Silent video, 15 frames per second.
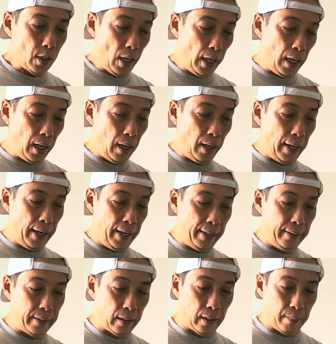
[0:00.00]

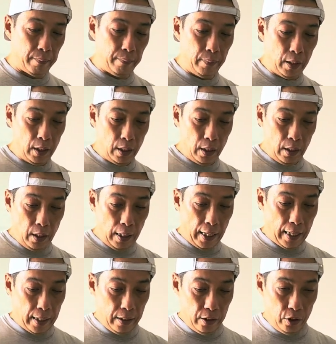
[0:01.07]
and
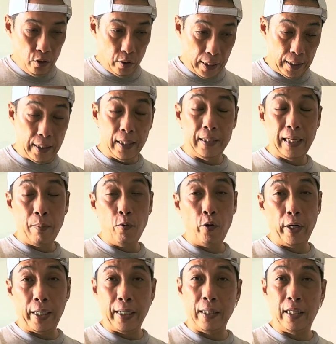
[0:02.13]
you can get a demo
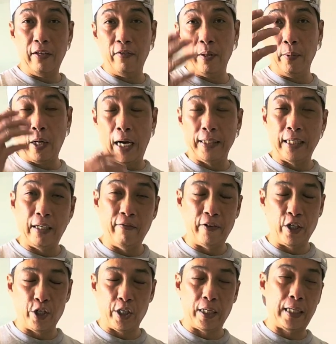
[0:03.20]
racket. Give them your
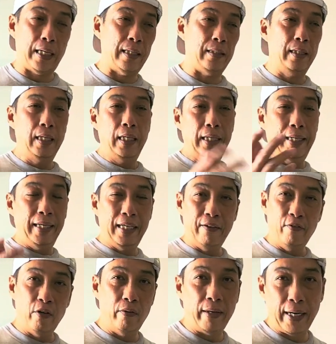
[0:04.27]
identification card. They give
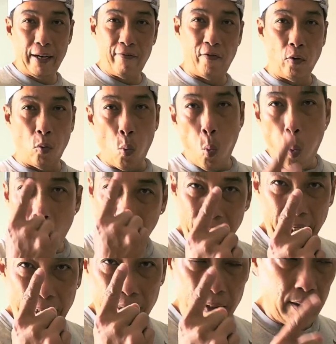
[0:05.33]
you a racket for 1
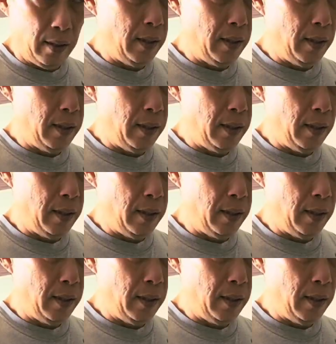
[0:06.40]
day.